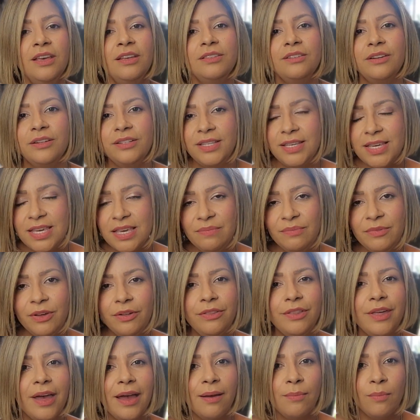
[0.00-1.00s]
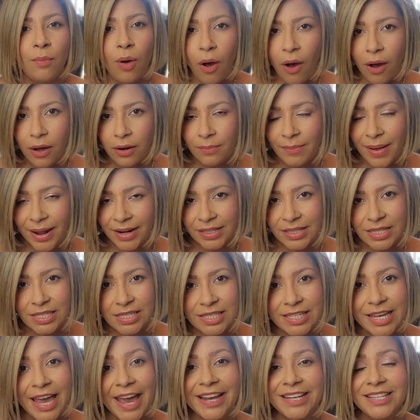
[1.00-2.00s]
start to email them, automatically
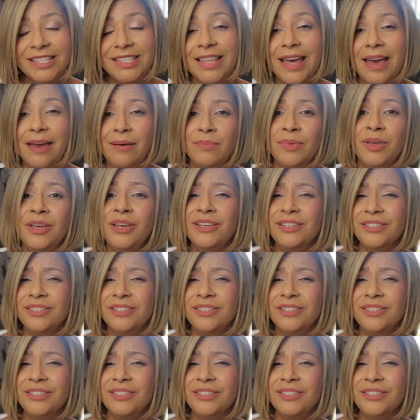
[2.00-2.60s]
text them,